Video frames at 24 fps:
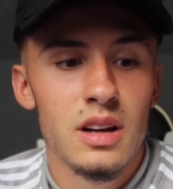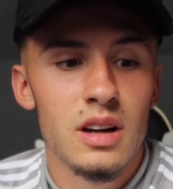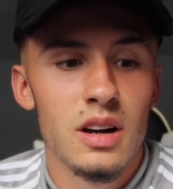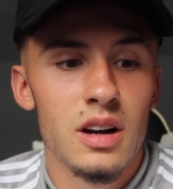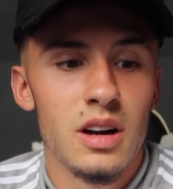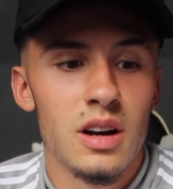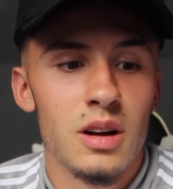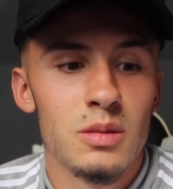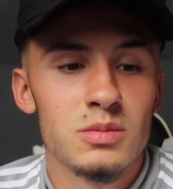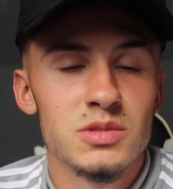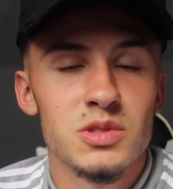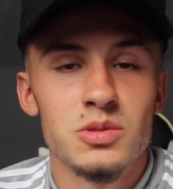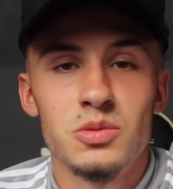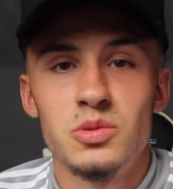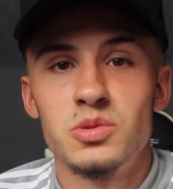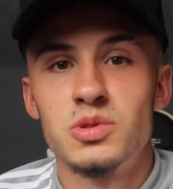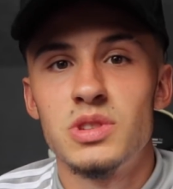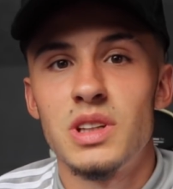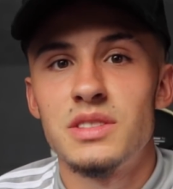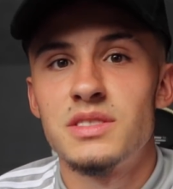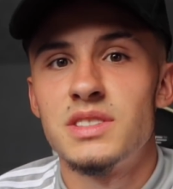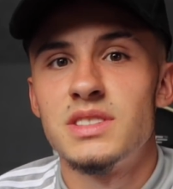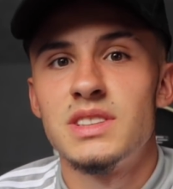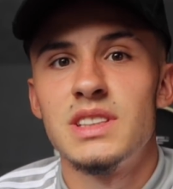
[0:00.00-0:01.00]
So we'll just
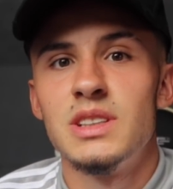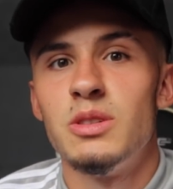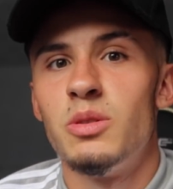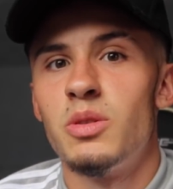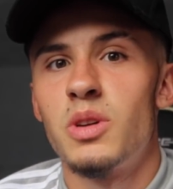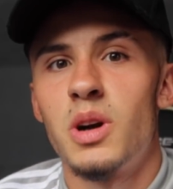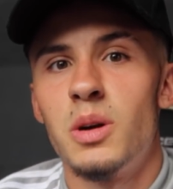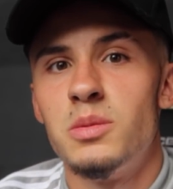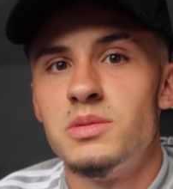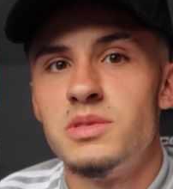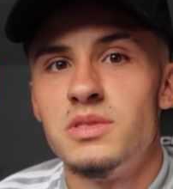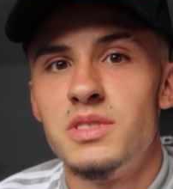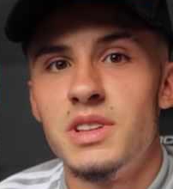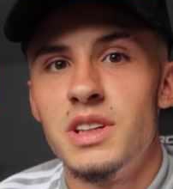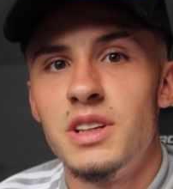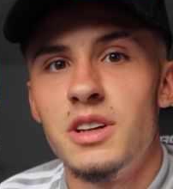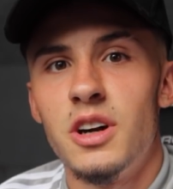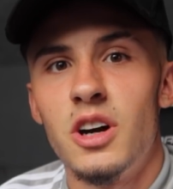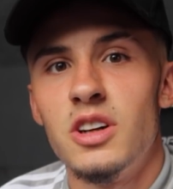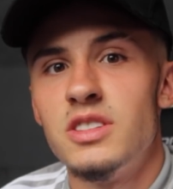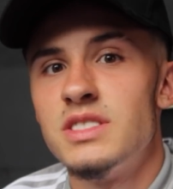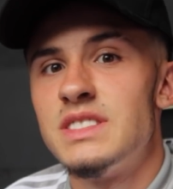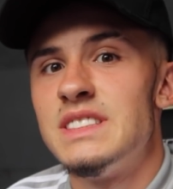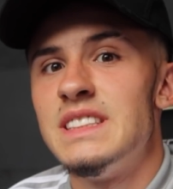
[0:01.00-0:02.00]
have to see what comes of it.
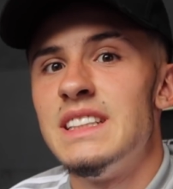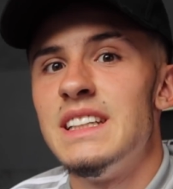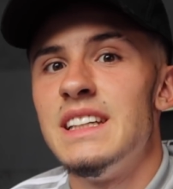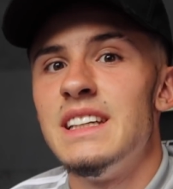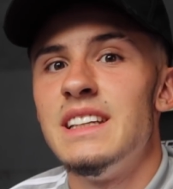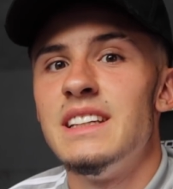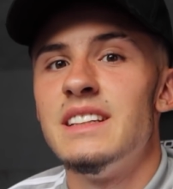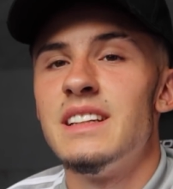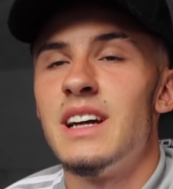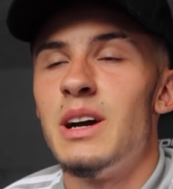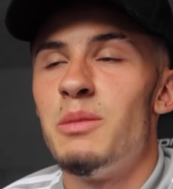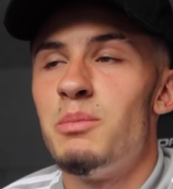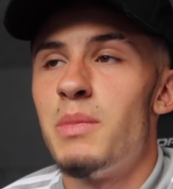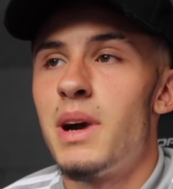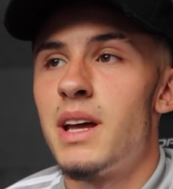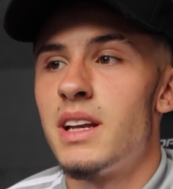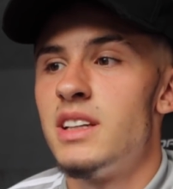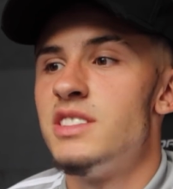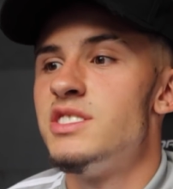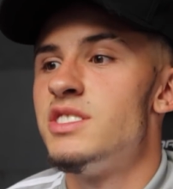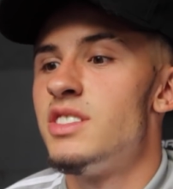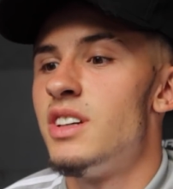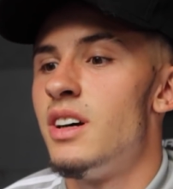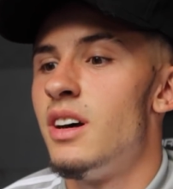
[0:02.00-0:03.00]
I just need a
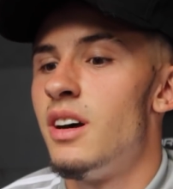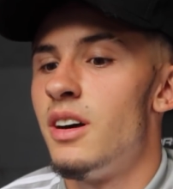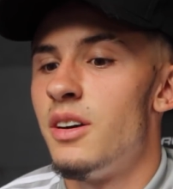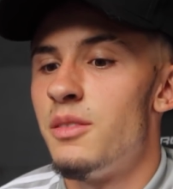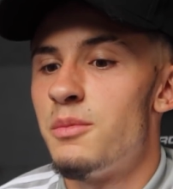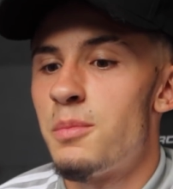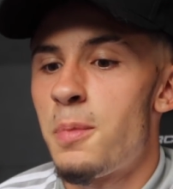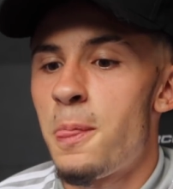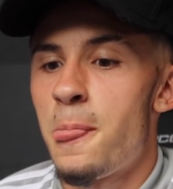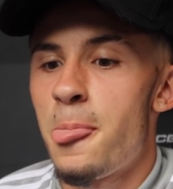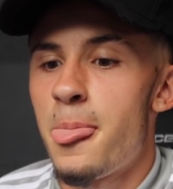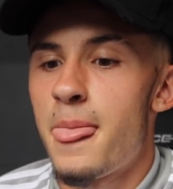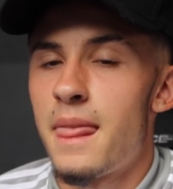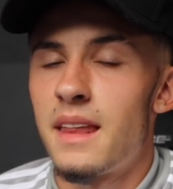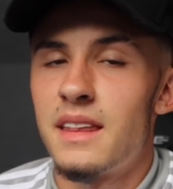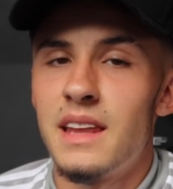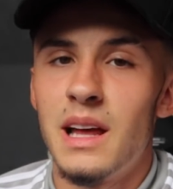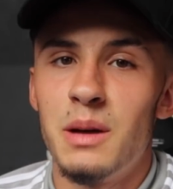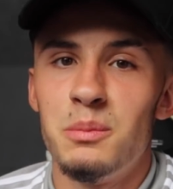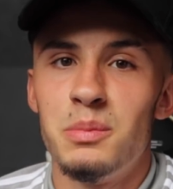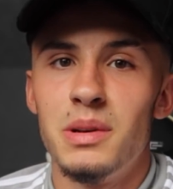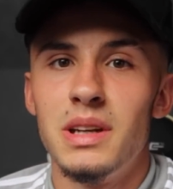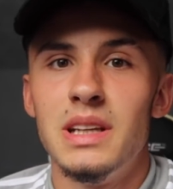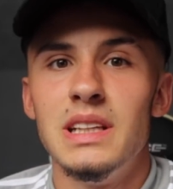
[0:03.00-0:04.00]
manager
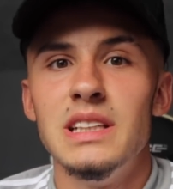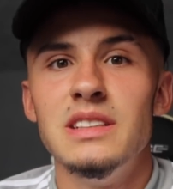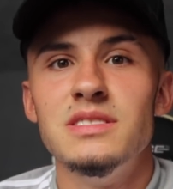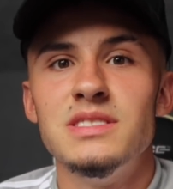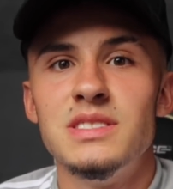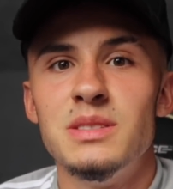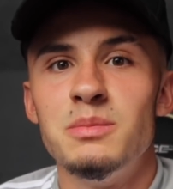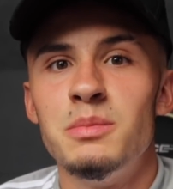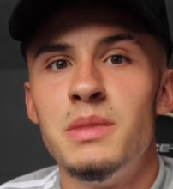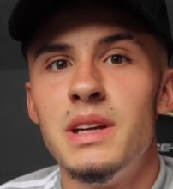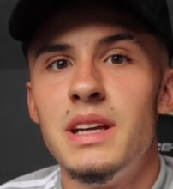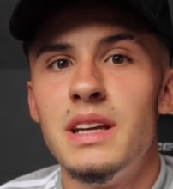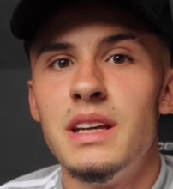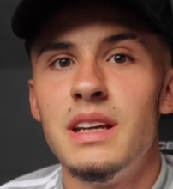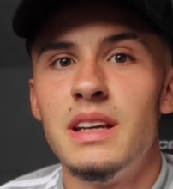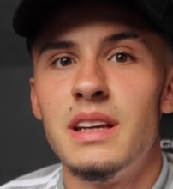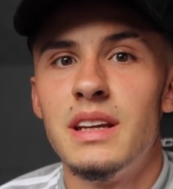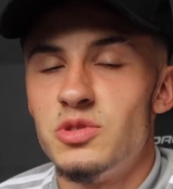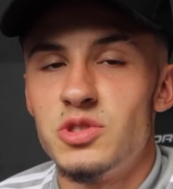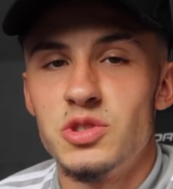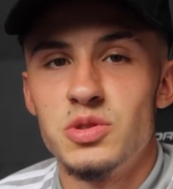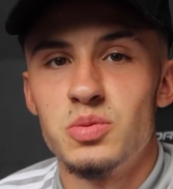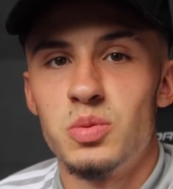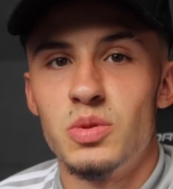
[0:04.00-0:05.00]
that believes in me,
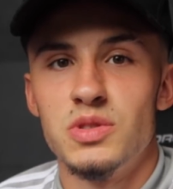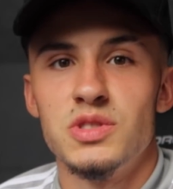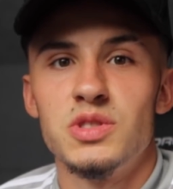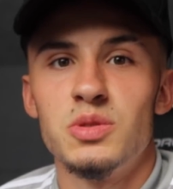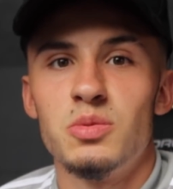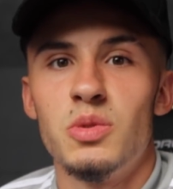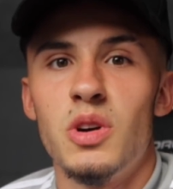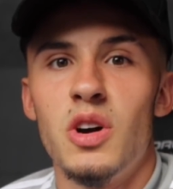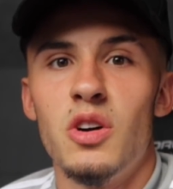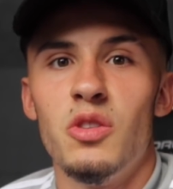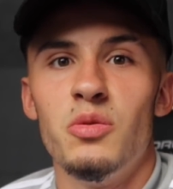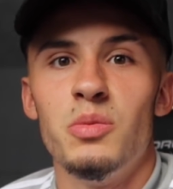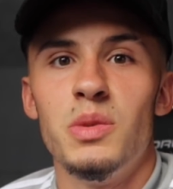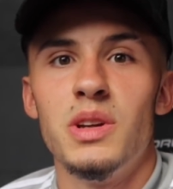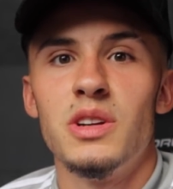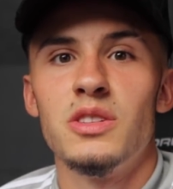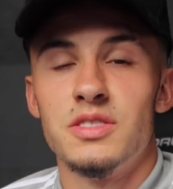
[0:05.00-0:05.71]
just wants to work with me.